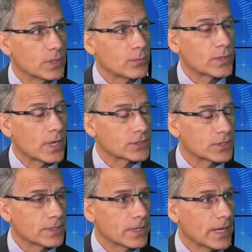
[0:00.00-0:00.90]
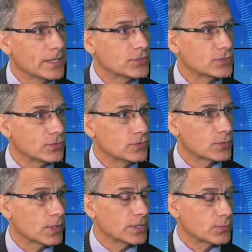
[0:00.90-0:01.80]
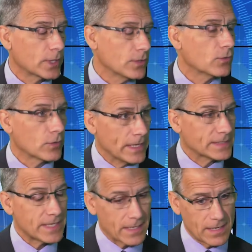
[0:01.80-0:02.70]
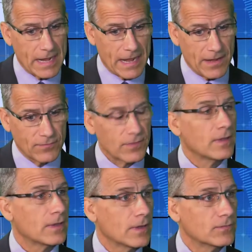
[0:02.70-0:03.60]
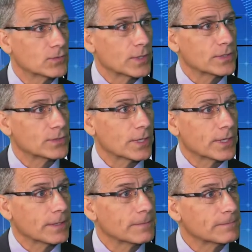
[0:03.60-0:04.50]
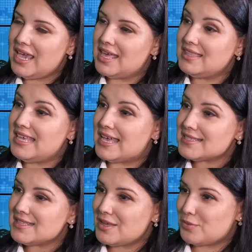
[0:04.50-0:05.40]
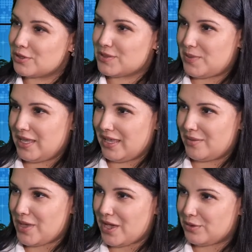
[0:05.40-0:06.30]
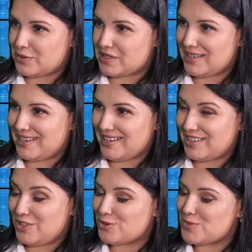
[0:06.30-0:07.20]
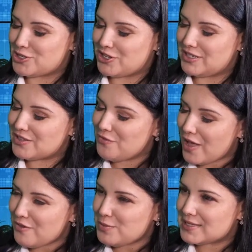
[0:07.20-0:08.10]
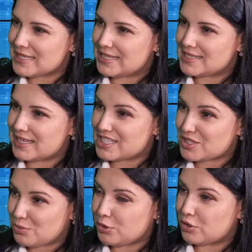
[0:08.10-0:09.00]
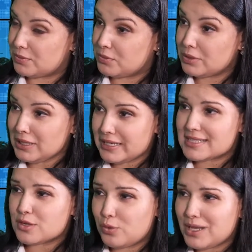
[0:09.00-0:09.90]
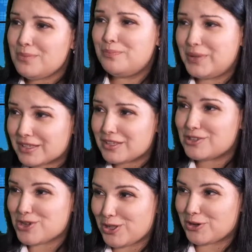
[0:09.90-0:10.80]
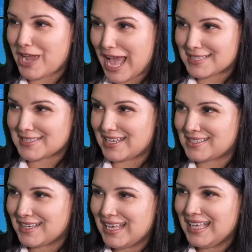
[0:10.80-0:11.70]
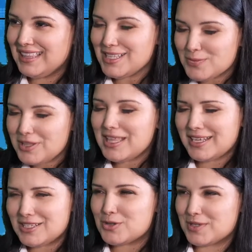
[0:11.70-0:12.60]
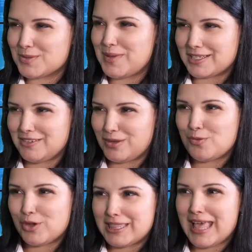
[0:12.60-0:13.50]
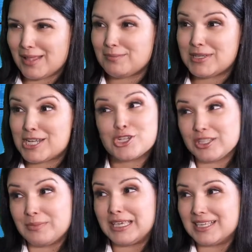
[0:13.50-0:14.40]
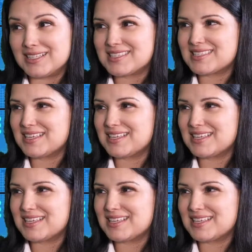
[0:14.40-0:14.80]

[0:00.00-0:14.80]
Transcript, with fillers: be in production in H2 2020 or the second half of 2020. And the asset that we're speaking about, uh, you had mentioned it's 5% explored, but really it's a $1 billion asset. Yes. Let's put that into perspective and what that potentially means.